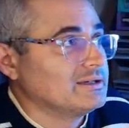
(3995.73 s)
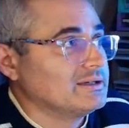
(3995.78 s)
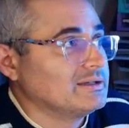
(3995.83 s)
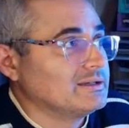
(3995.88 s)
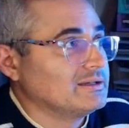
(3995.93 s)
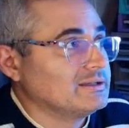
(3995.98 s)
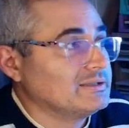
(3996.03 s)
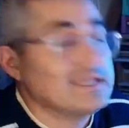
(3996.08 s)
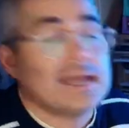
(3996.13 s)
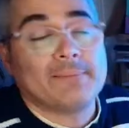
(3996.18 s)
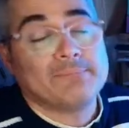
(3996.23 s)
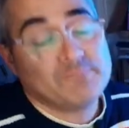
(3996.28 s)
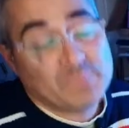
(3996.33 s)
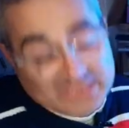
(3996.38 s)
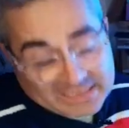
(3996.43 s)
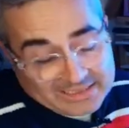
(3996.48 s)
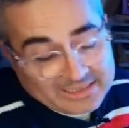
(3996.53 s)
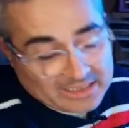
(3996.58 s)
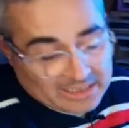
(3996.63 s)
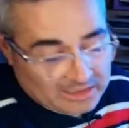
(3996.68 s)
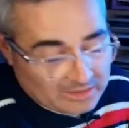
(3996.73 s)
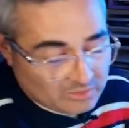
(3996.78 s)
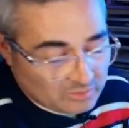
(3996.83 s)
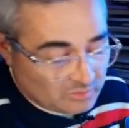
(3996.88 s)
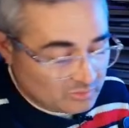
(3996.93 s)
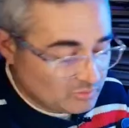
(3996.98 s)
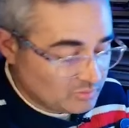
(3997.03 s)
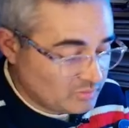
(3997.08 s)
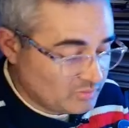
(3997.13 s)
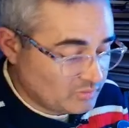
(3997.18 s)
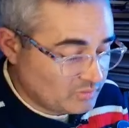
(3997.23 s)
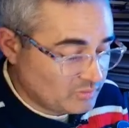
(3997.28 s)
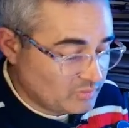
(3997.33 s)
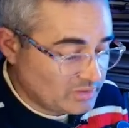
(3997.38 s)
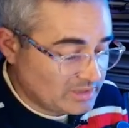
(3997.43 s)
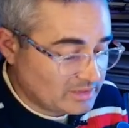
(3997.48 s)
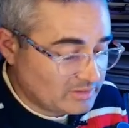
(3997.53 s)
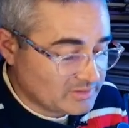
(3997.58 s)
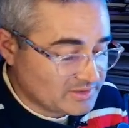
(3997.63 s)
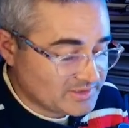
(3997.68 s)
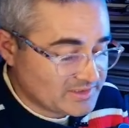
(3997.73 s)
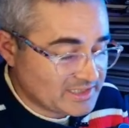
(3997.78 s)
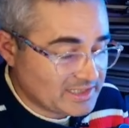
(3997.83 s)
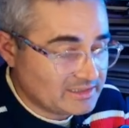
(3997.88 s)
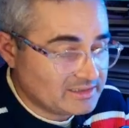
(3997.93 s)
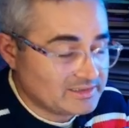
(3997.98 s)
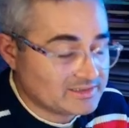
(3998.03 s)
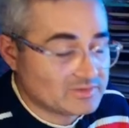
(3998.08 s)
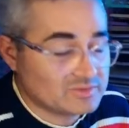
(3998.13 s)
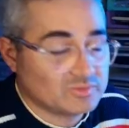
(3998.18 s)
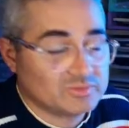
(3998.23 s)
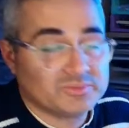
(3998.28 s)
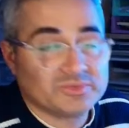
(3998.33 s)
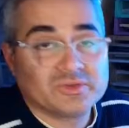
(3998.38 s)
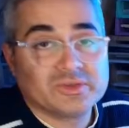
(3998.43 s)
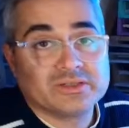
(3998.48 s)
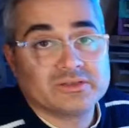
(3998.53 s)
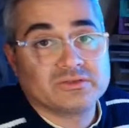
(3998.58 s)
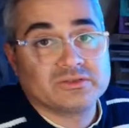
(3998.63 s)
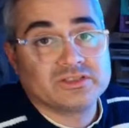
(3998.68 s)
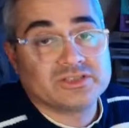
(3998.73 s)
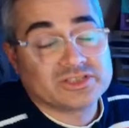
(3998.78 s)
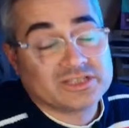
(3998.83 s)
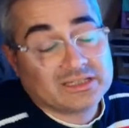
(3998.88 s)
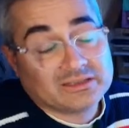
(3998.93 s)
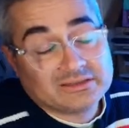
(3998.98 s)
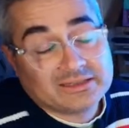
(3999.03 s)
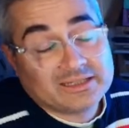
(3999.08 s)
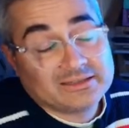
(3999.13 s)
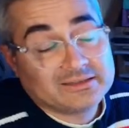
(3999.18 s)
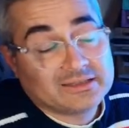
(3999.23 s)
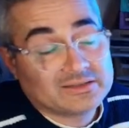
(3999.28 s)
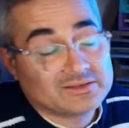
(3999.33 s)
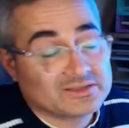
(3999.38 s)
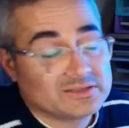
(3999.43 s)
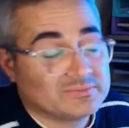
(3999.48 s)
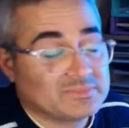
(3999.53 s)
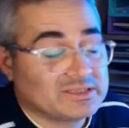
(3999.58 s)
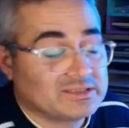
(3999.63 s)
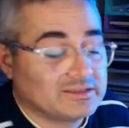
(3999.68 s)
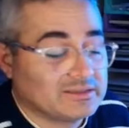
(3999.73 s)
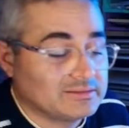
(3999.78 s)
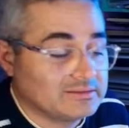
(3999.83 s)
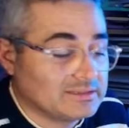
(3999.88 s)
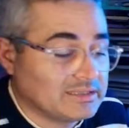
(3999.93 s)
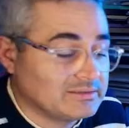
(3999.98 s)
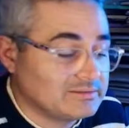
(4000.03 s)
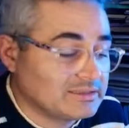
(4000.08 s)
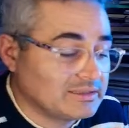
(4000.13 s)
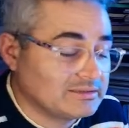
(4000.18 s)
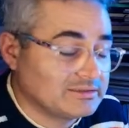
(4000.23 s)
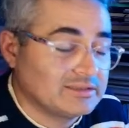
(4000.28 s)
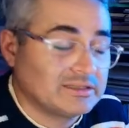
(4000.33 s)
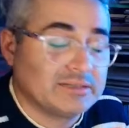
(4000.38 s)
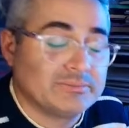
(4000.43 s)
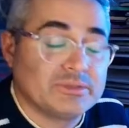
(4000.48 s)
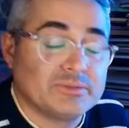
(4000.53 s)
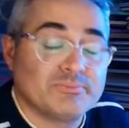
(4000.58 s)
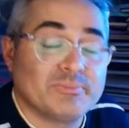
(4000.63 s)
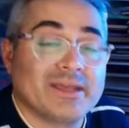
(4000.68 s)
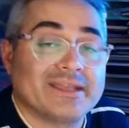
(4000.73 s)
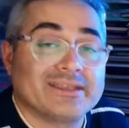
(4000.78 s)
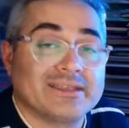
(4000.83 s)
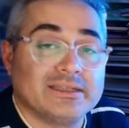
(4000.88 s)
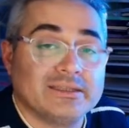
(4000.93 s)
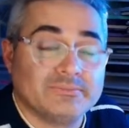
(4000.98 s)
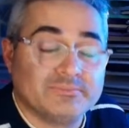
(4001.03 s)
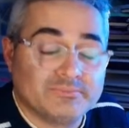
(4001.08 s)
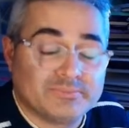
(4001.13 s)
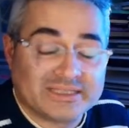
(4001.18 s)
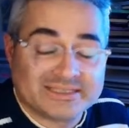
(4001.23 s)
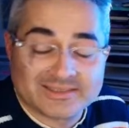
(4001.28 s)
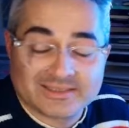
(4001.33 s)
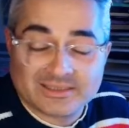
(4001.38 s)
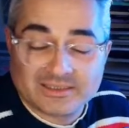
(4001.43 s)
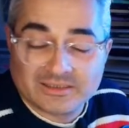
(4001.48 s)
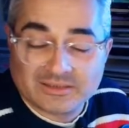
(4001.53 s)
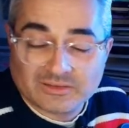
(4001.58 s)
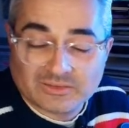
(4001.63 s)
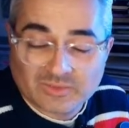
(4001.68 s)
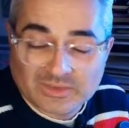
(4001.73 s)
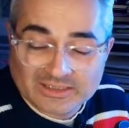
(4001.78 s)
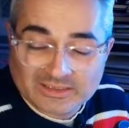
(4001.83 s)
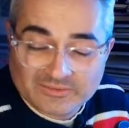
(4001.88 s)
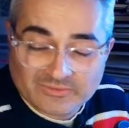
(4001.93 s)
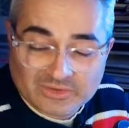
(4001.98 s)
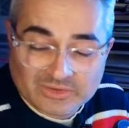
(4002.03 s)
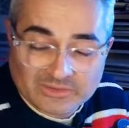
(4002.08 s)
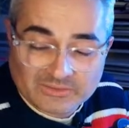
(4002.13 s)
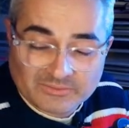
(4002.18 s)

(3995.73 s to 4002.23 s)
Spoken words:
Yeah, but anyhow, what I was saying is, it would be great to reach 9,000, but I'm not gonna be pesky, or whatever.